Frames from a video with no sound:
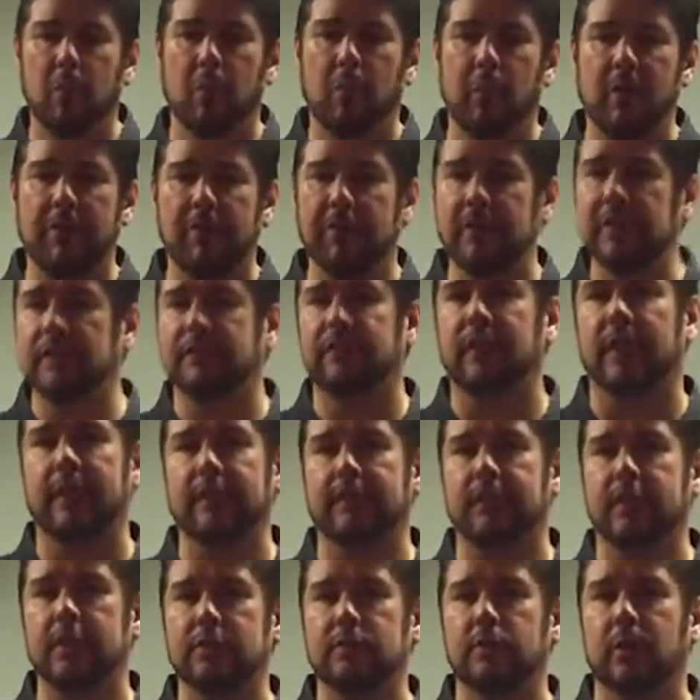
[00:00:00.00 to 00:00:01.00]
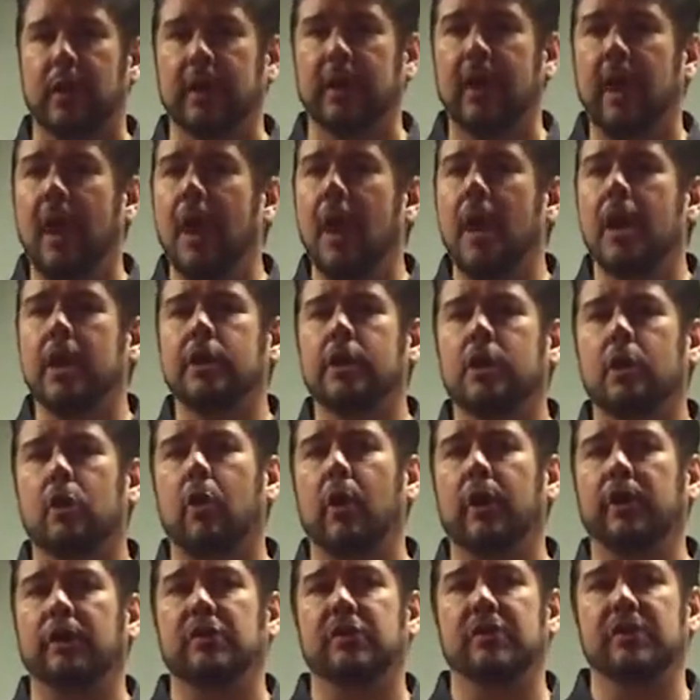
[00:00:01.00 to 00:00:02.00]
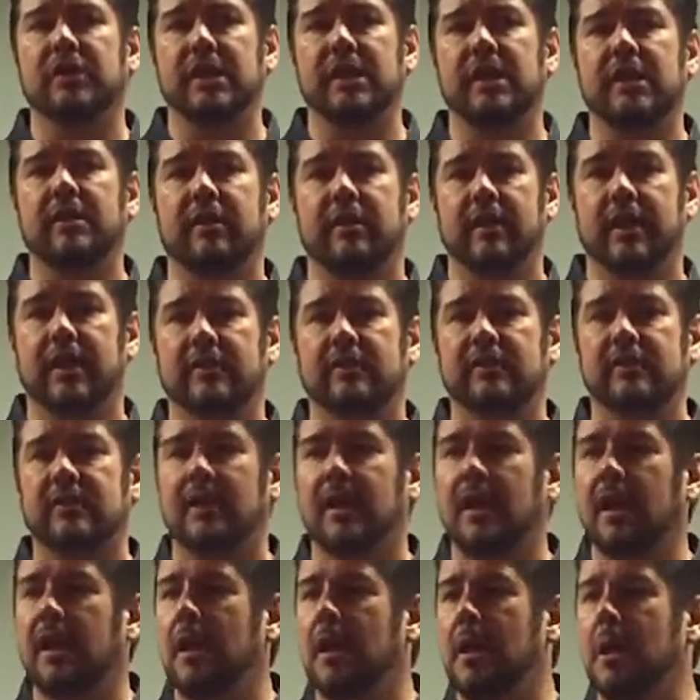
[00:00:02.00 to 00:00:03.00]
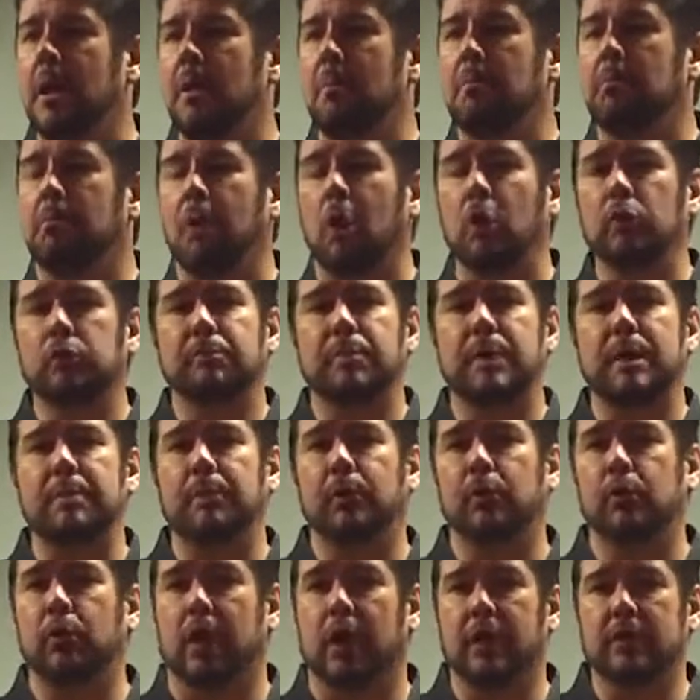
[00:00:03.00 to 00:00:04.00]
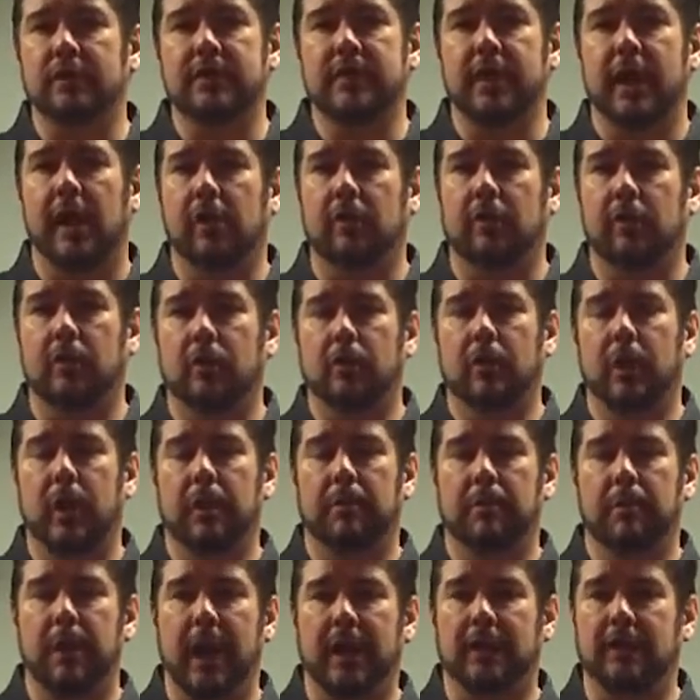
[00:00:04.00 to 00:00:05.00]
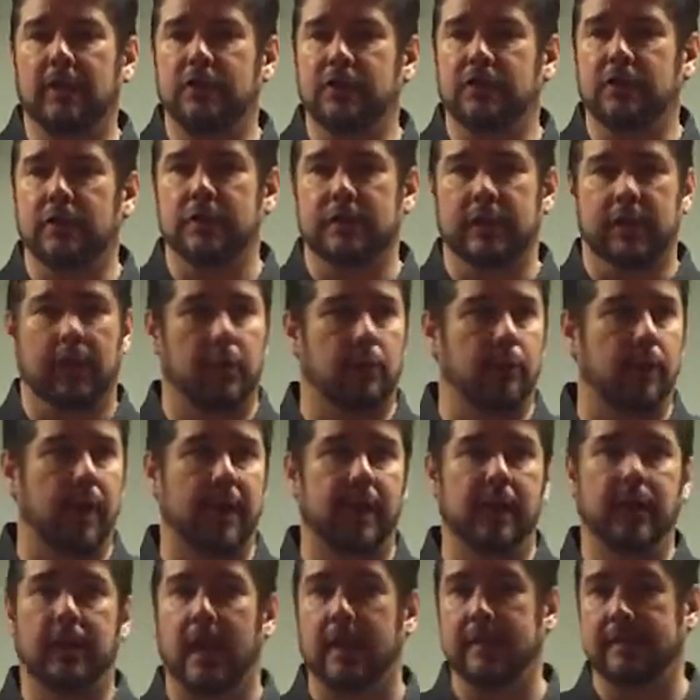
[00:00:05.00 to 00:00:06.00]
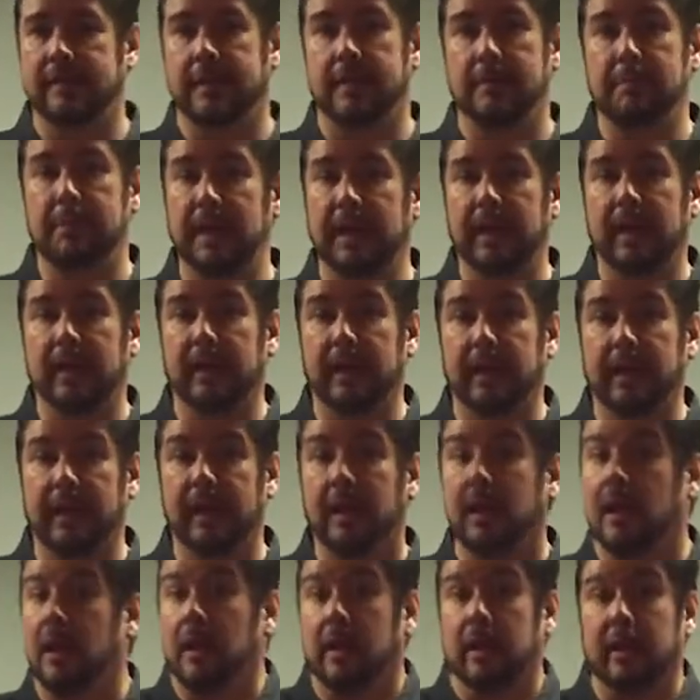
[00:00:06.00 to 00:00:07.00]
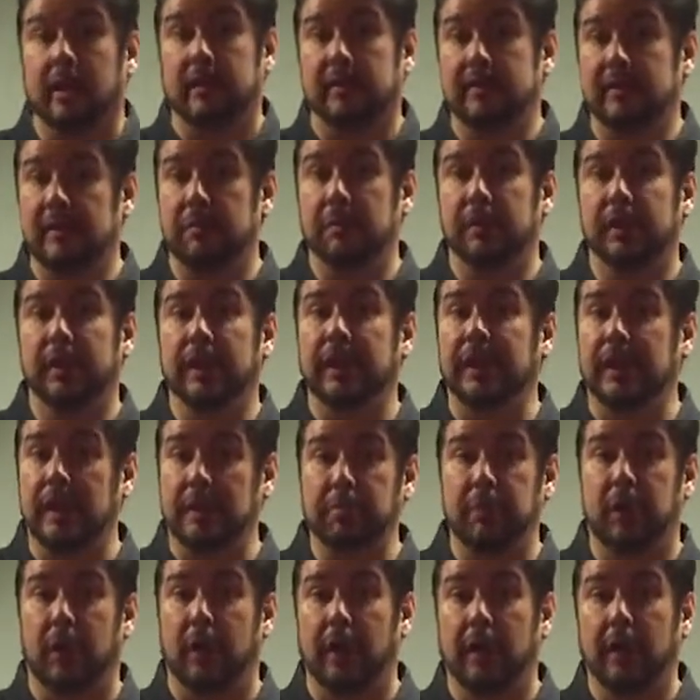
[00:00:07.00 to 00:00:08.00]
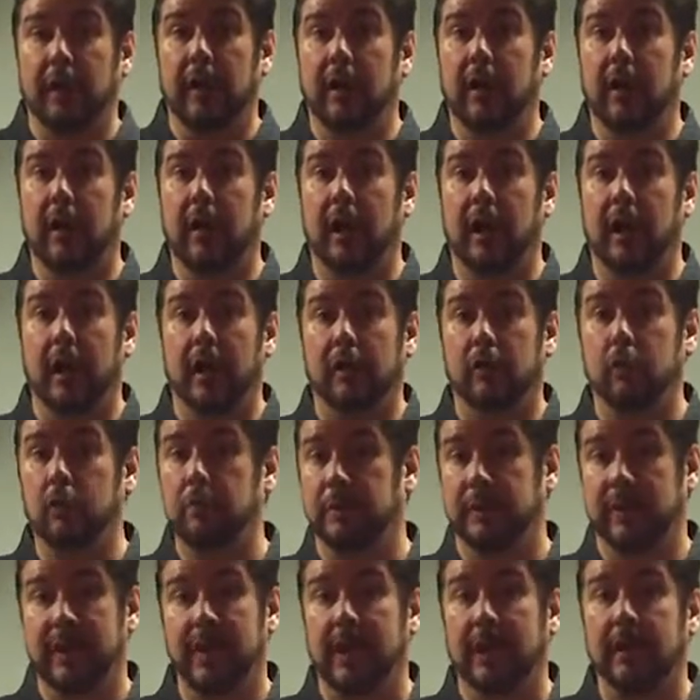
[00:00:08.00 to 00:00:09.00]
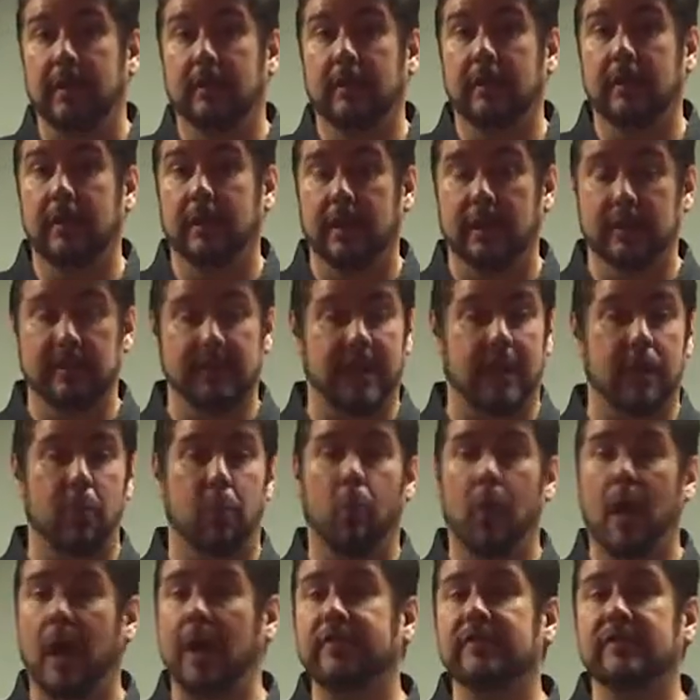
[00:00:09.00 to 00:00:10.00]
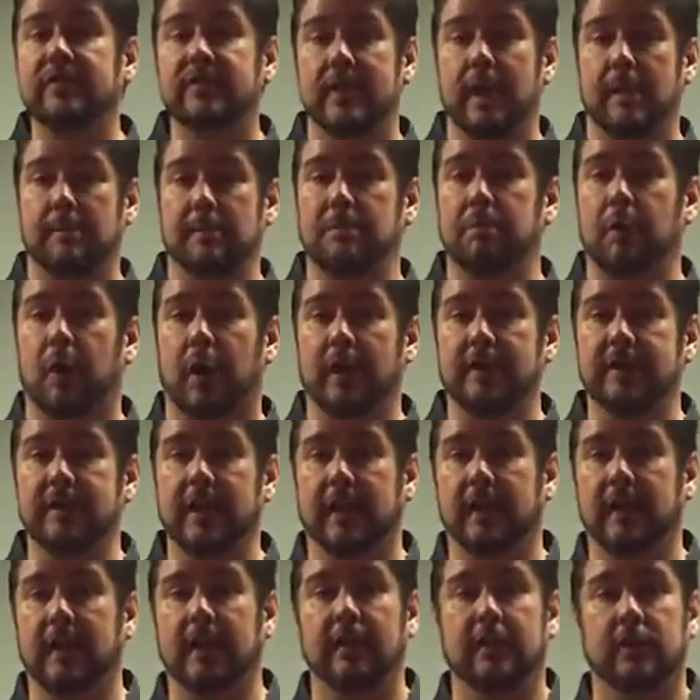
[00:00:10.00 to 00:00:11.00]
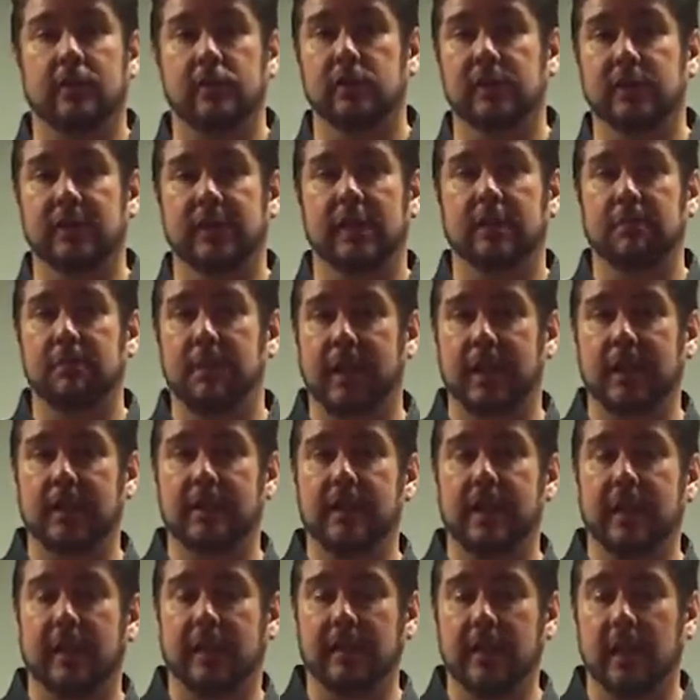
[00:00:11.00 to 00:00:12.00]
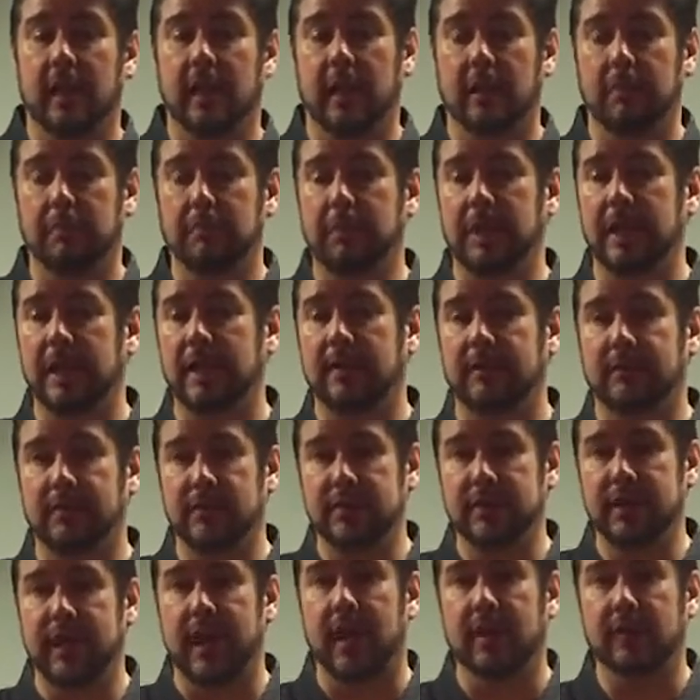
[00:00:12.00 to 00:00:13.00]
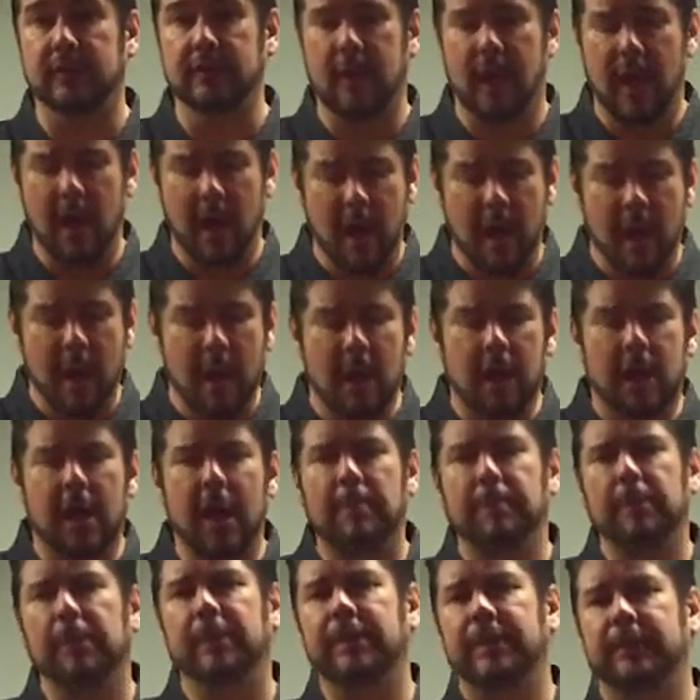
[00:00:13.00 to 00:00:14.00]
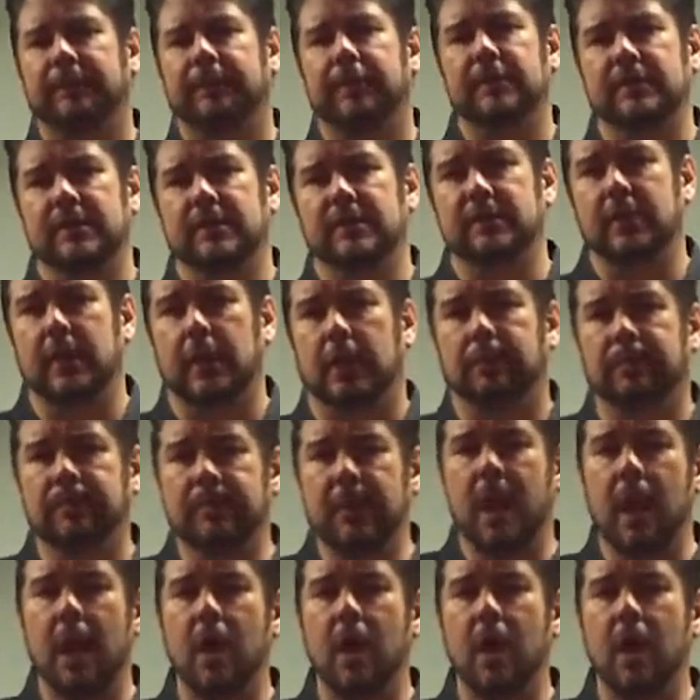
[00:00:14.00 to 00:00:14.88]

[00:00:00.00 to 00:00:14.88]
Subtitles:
With this very first one, you're going to see this. Most people who are style practitioners are going to recognize it immediately. It's simply an ippon kumite. It is a one-step sparring technique that you'll see in many different styles. A couple of differences, though.